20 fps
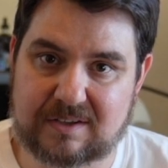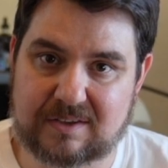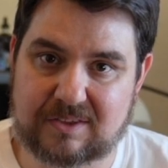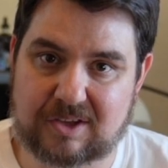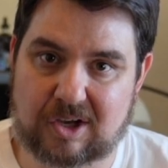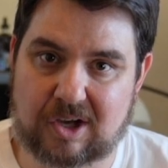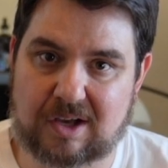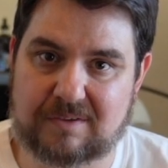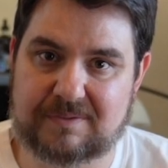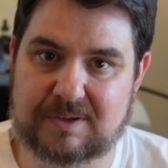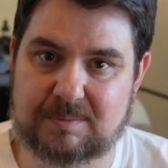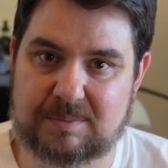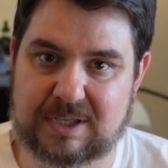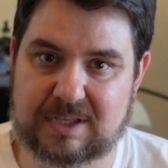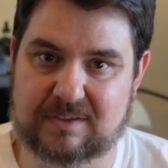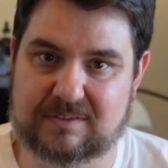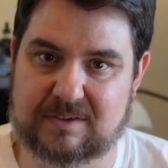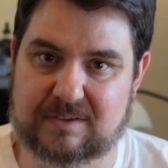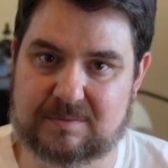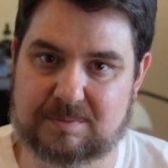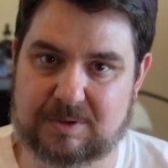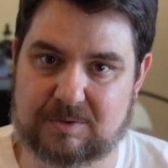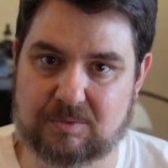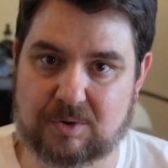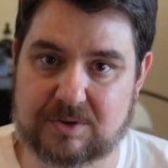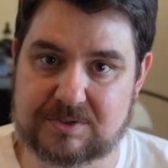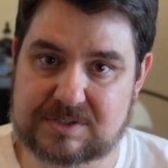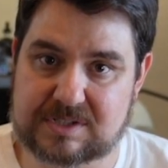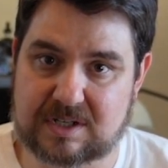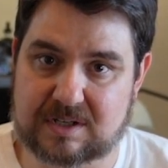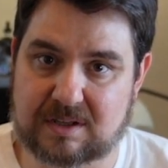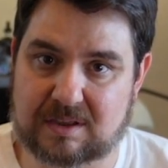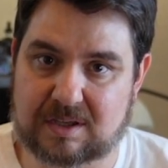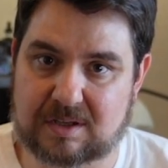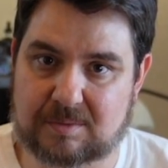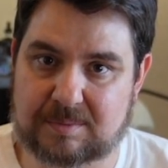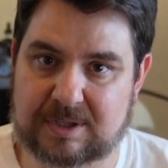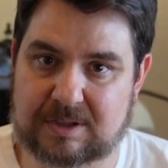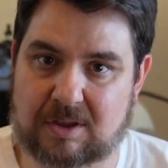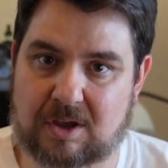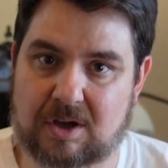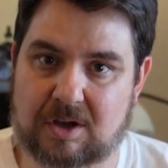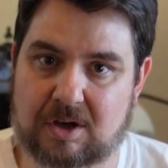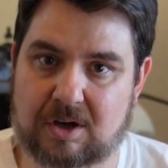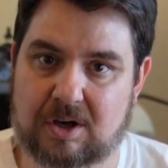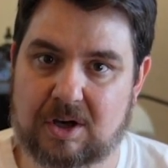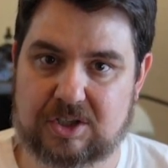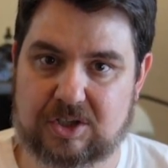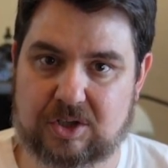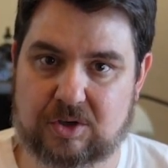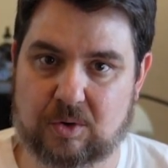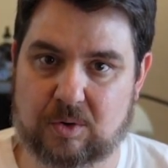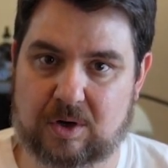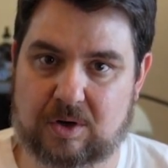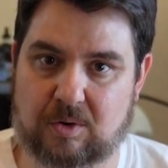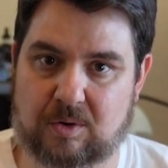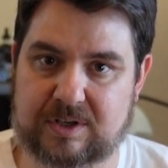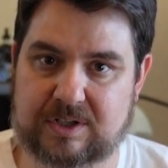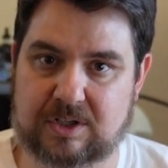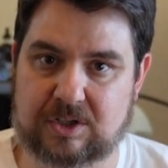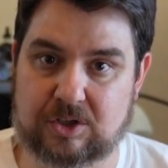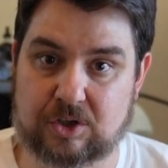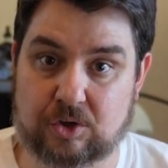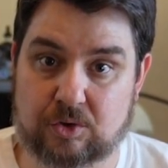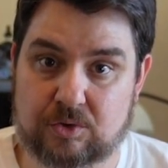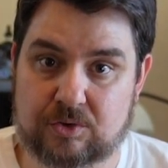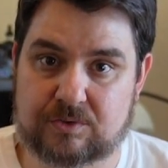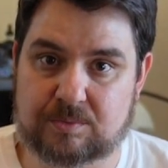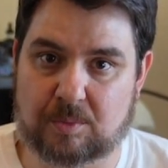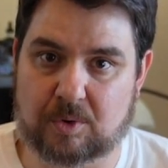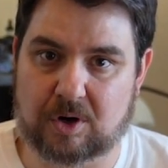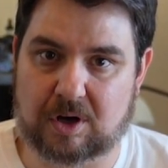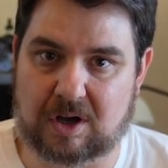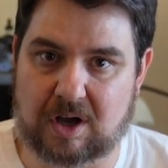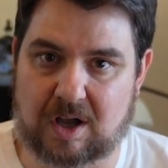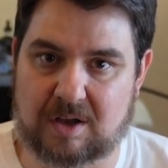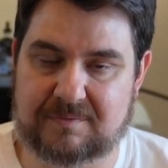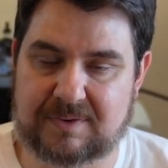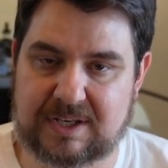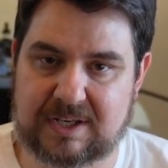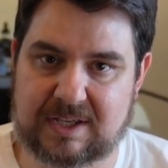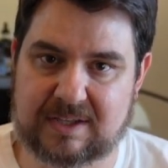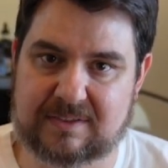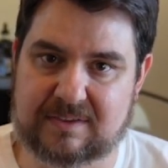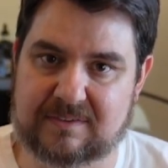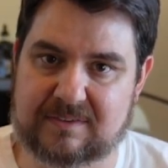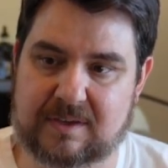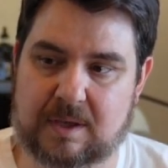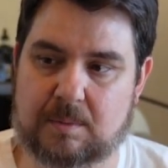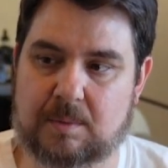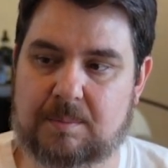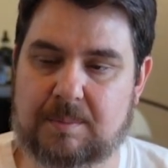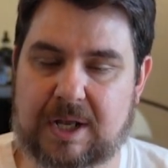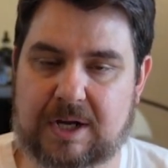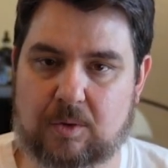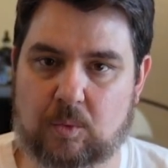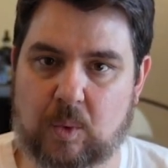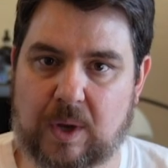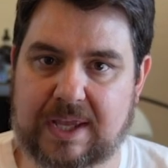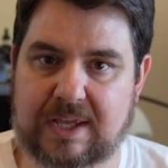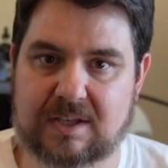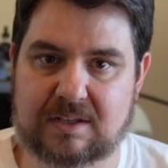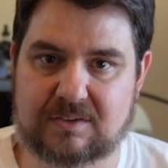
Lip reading: in the coffee because it's been roasted a little bit longer, you're going to use more coffee to get the same amount of weight.